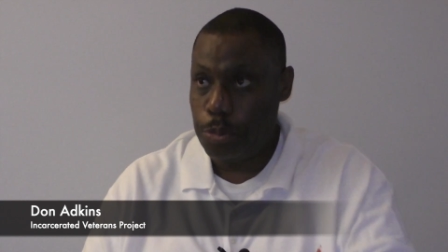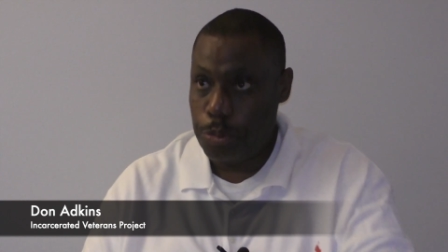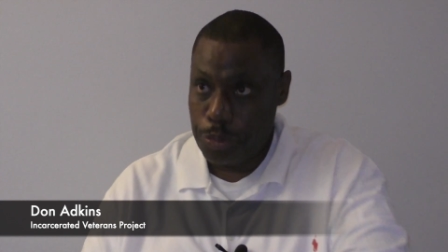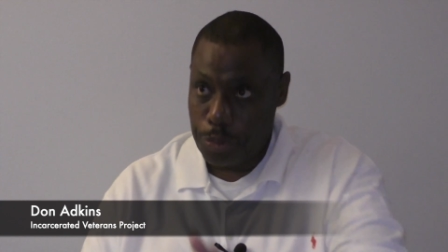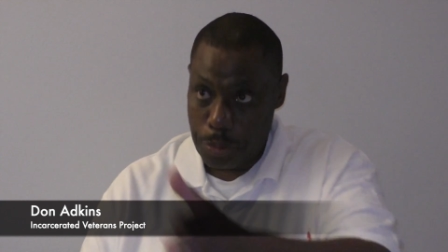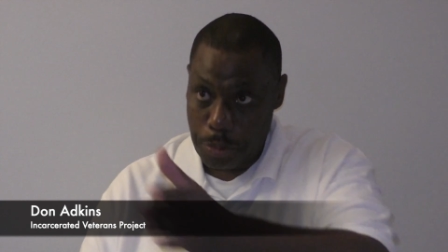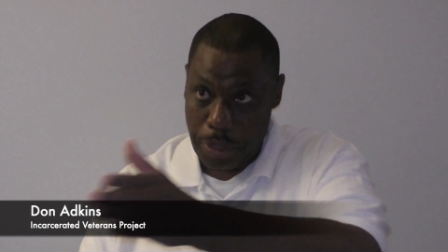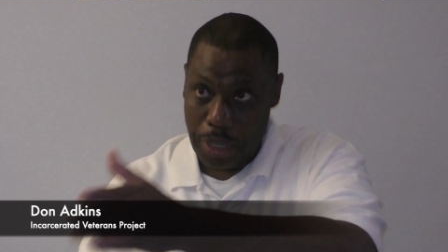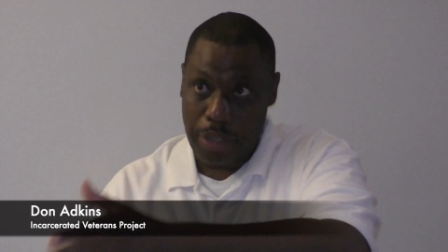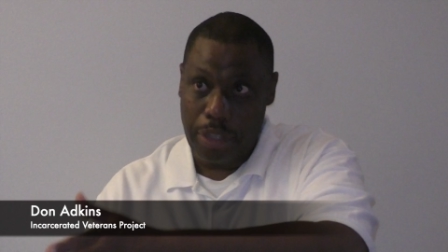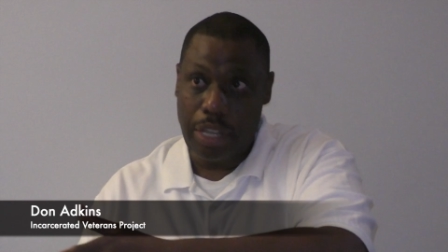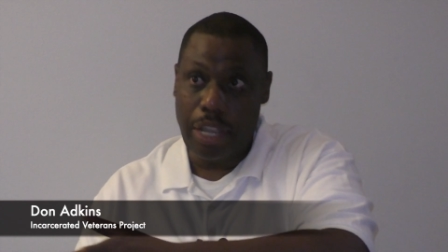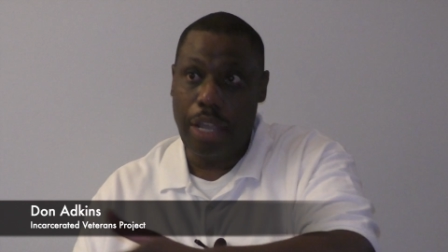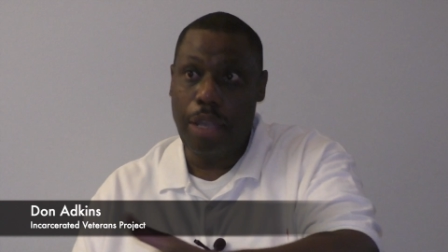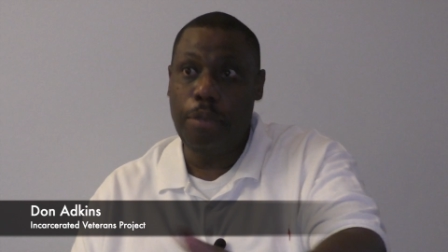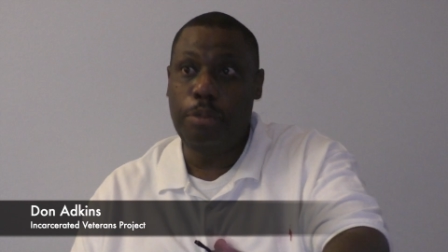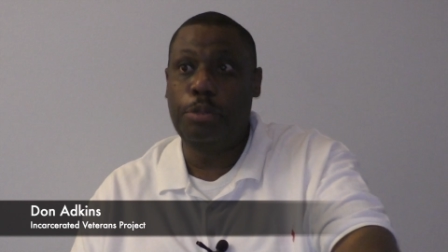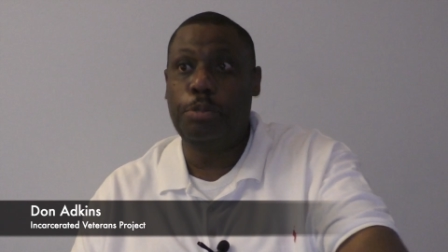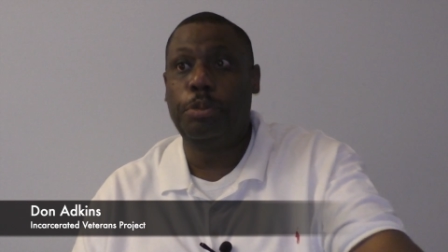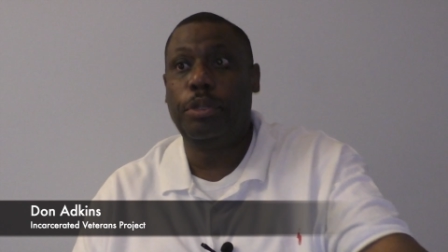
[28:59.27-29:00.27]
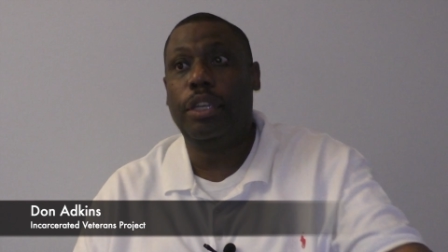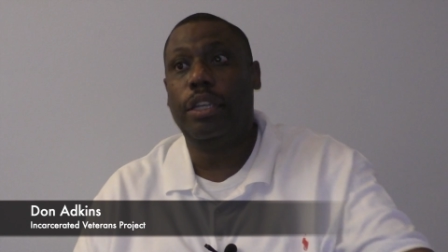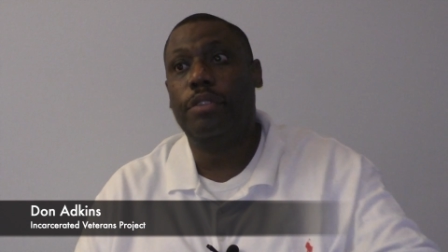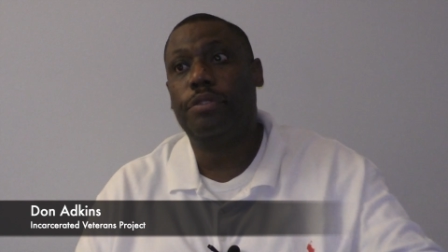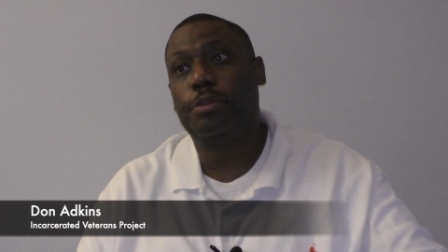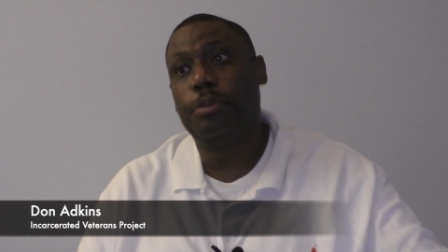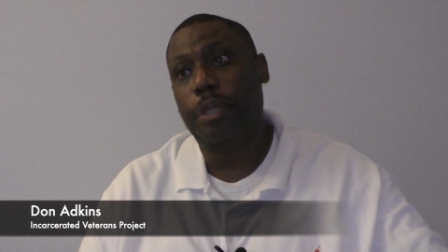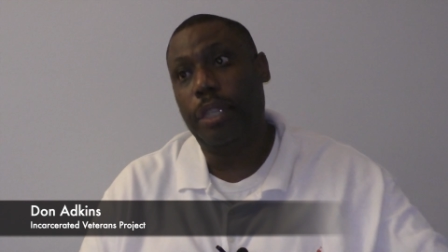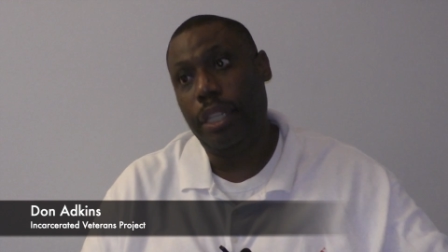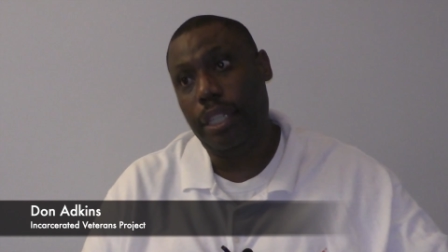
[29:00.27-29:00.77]
From that time span,
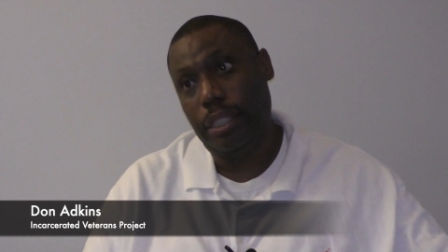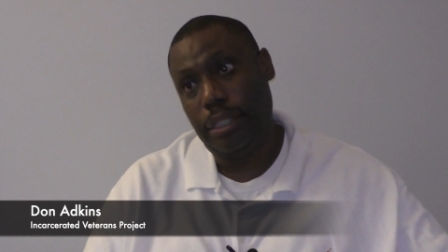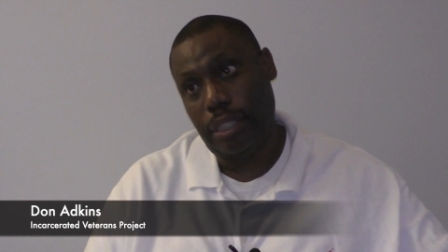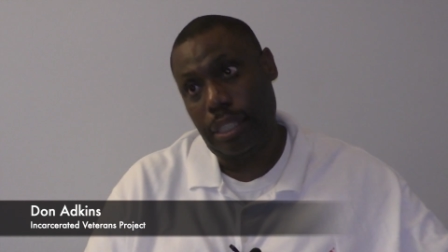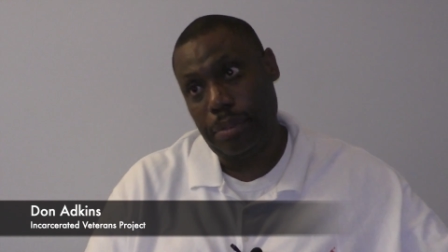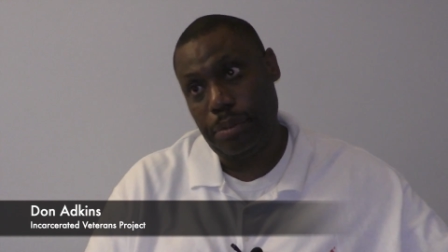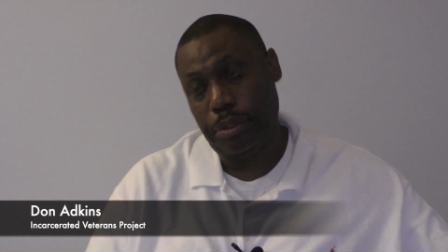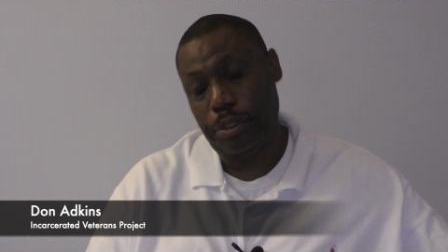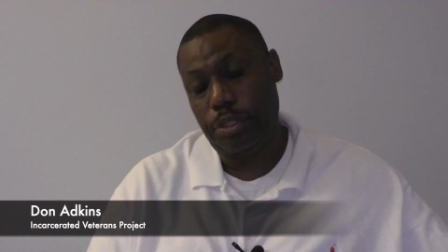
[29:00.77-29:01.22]
from 87